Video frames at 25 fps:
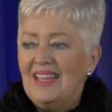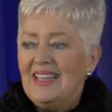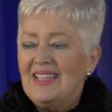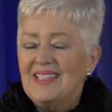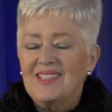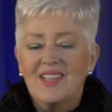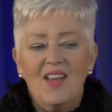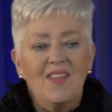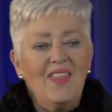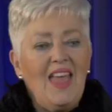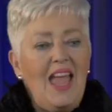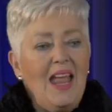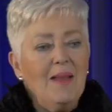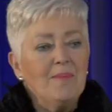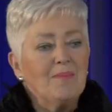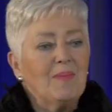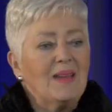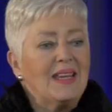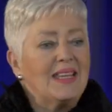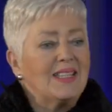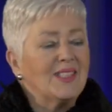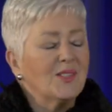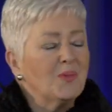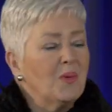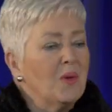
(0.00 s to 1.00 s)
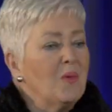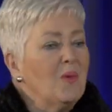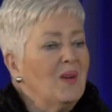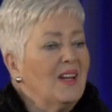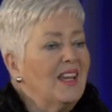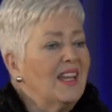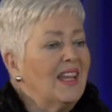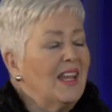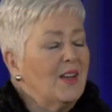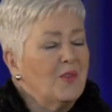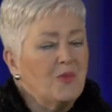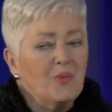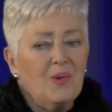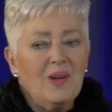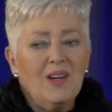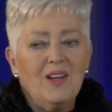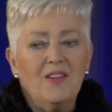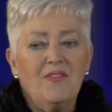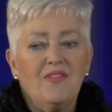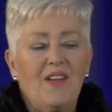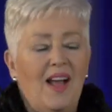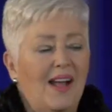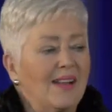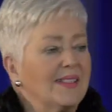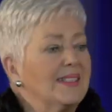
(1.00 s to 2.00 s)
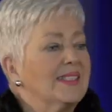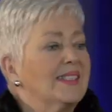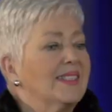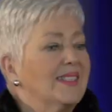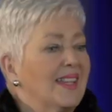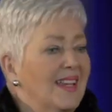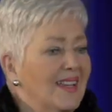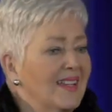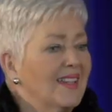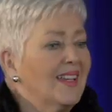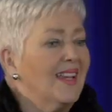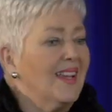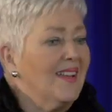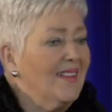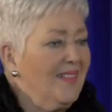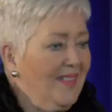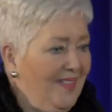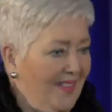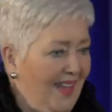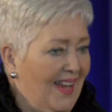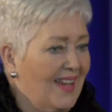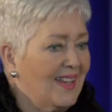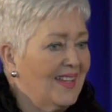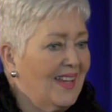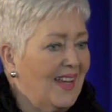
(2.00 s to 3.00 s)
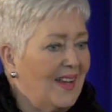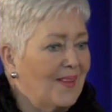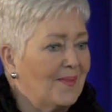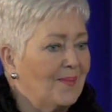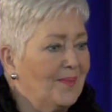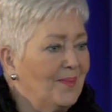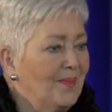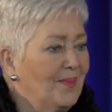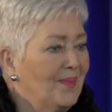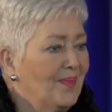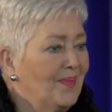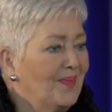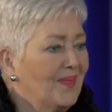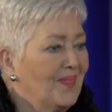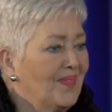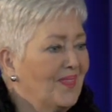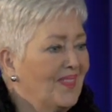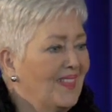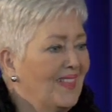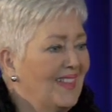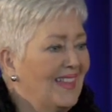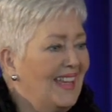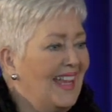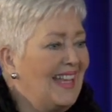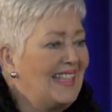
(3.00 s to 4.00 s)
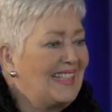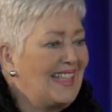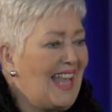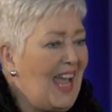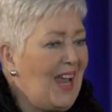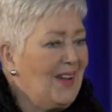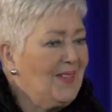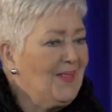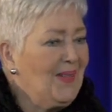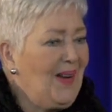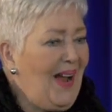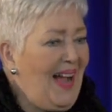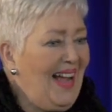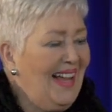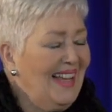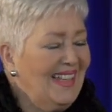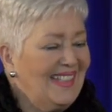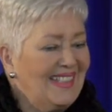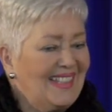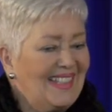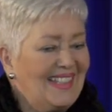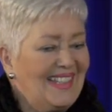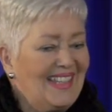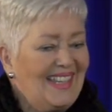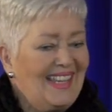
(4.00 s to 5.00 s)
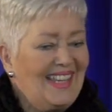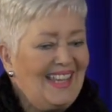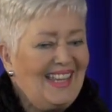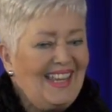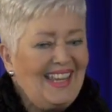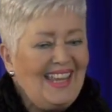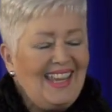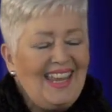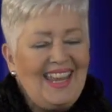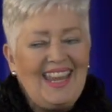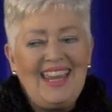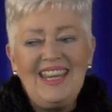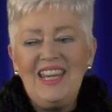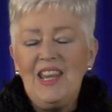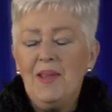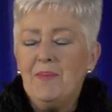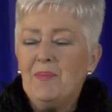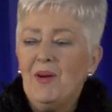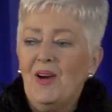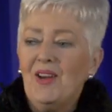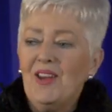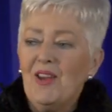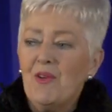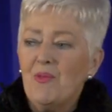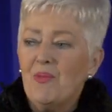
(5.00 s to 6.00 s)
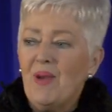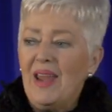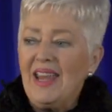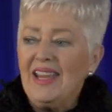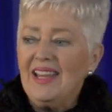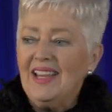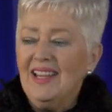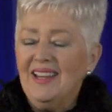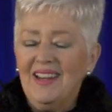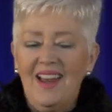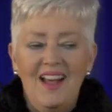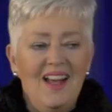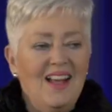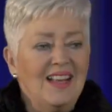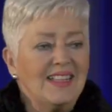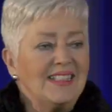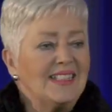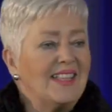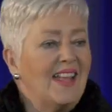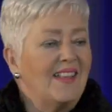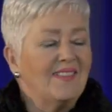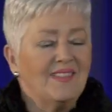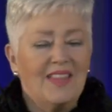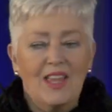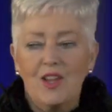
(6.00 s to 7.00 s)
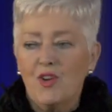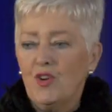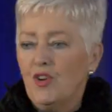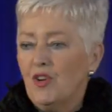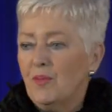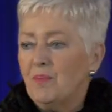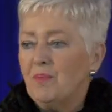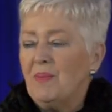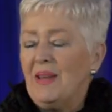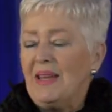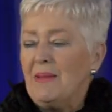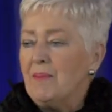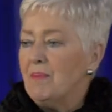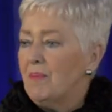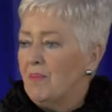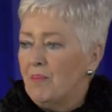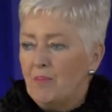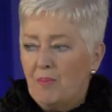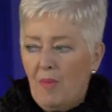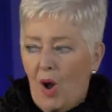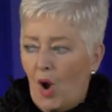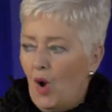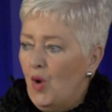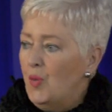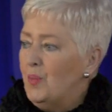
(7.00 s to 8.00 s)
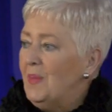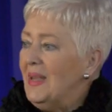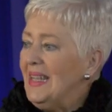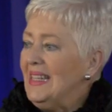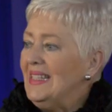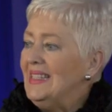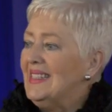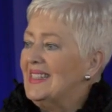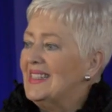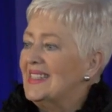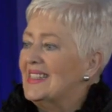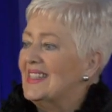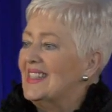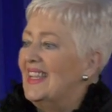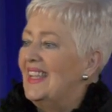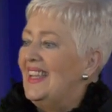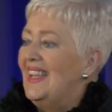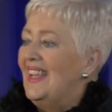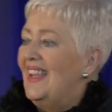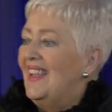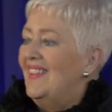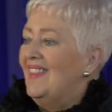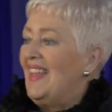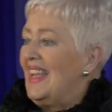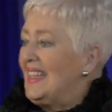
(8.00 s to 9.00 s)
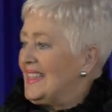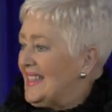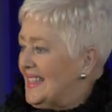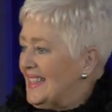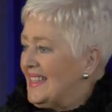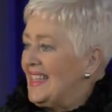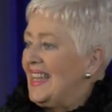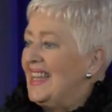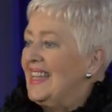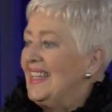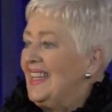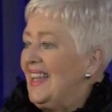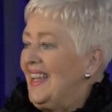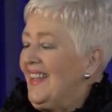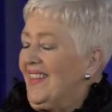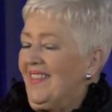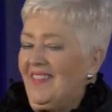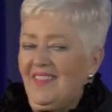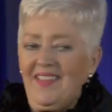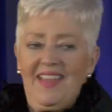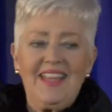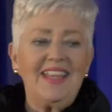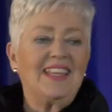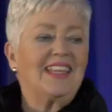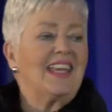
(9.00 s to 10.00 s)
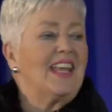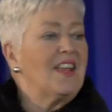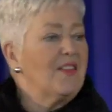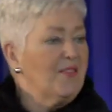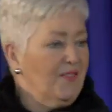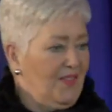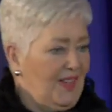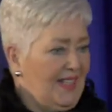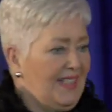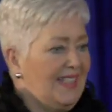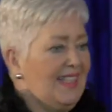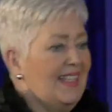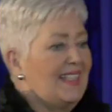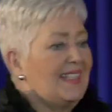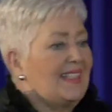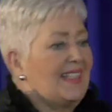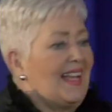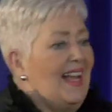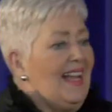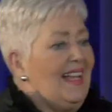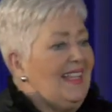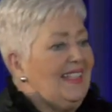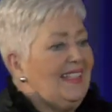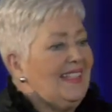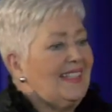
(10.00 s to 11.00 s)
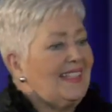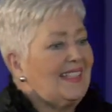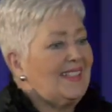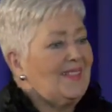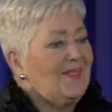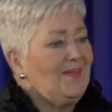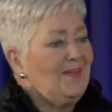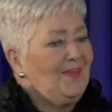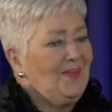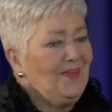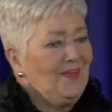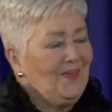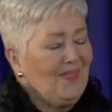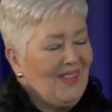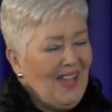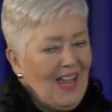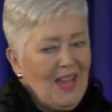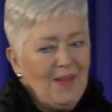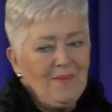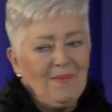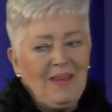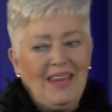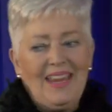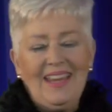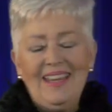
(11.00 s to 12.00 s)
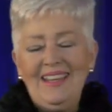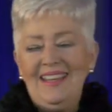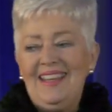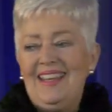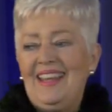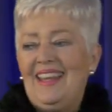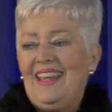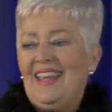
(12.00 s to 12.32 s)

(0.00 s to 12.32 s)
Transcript: So that means we want to get rid of our stinking thinking. Is that right? Anybody recognize that there could be moments that stinking thinking visits us? Amen.